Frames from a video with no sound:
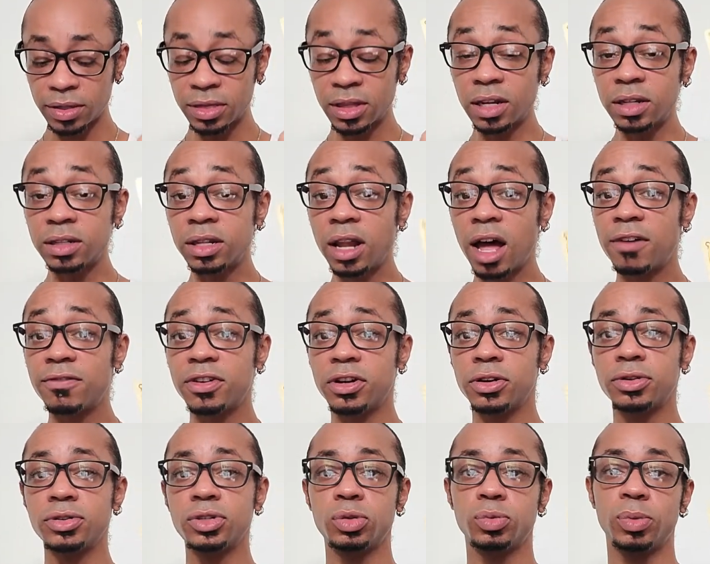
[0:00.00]
The
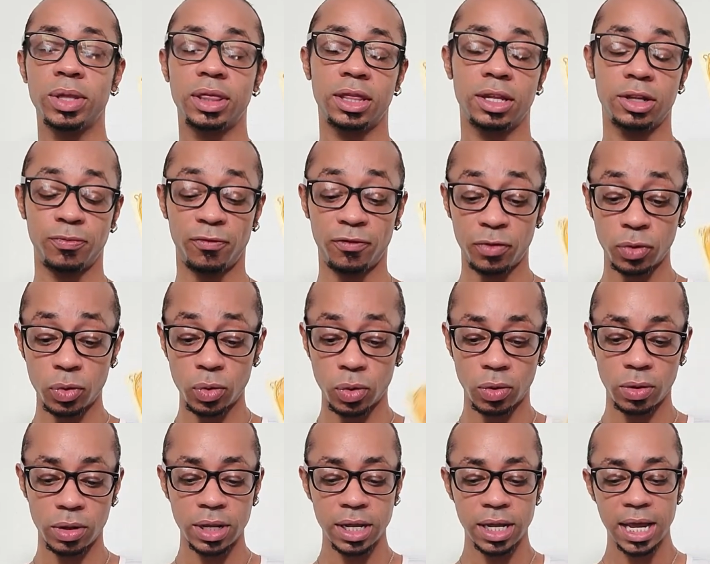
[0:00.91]
lovers with the
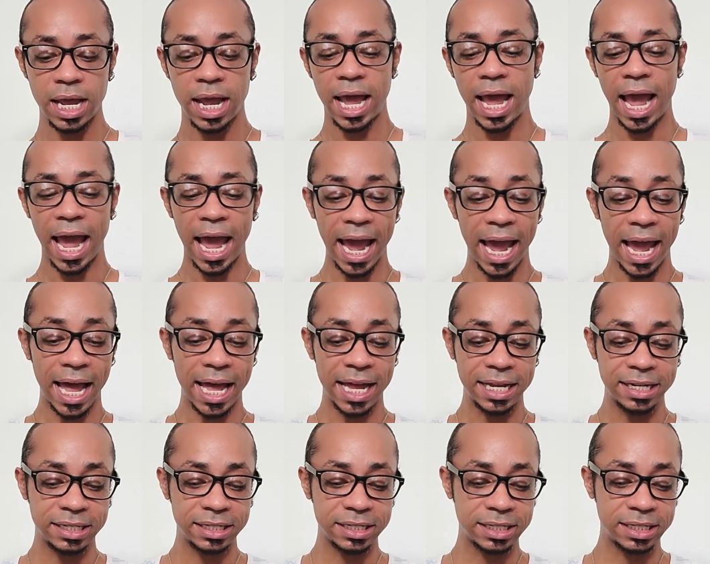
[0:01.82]
fool.
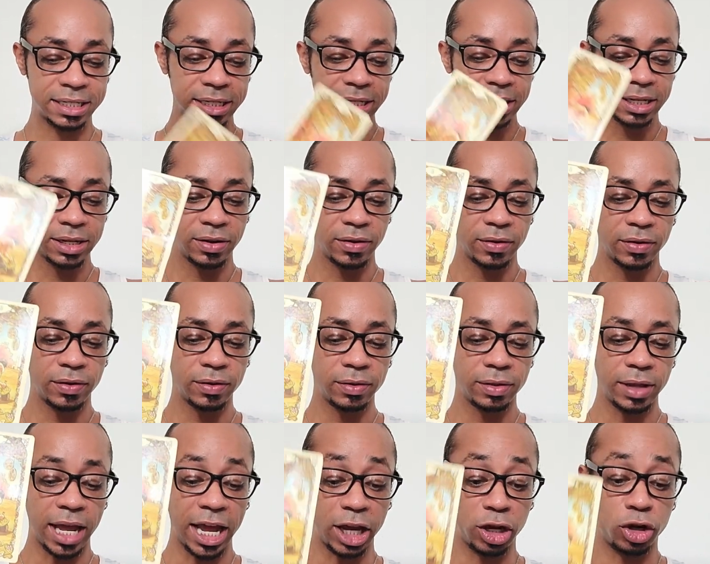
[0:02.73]
And
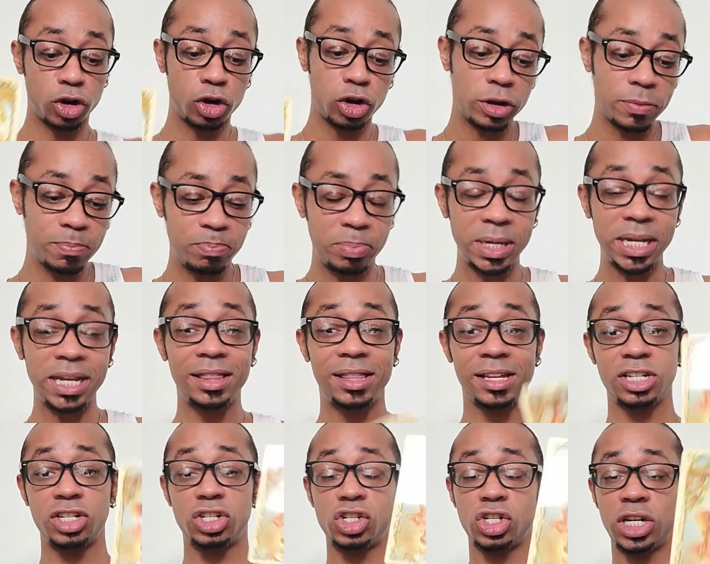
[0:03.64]
it could be
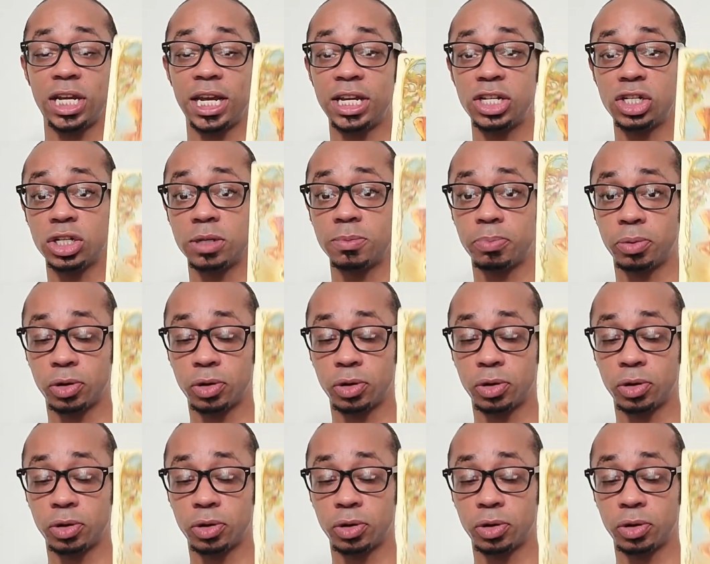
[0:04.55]
this change in